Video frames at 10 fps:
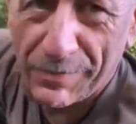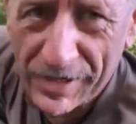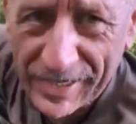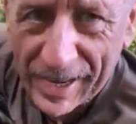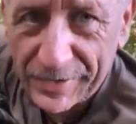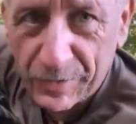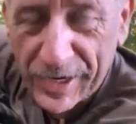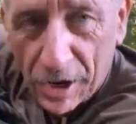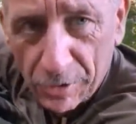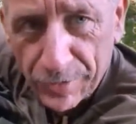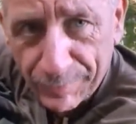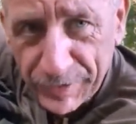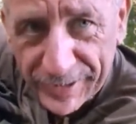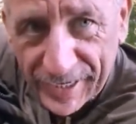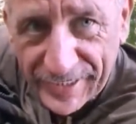but again we are
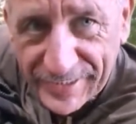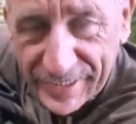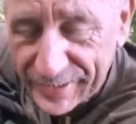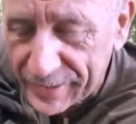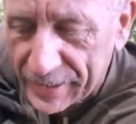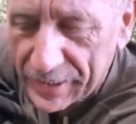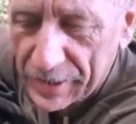replicating